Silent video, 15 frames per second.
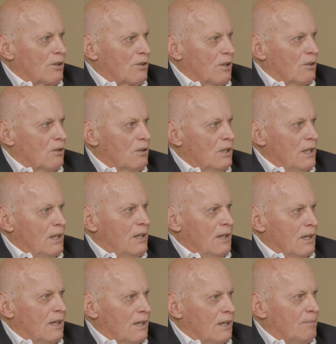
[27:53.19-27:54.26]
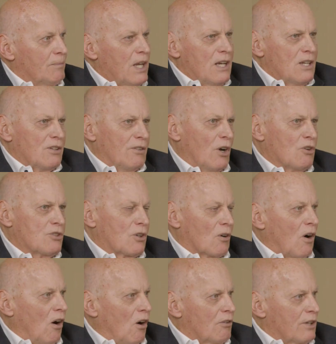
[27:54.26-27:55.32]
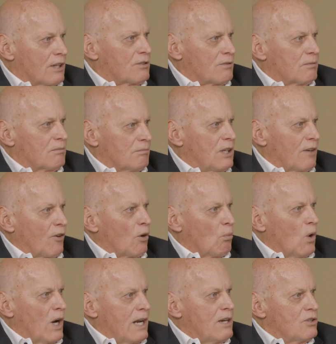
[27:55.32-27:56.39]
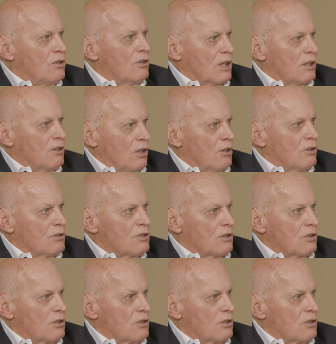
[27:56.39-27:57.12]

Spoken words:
So those are all just different ways you can use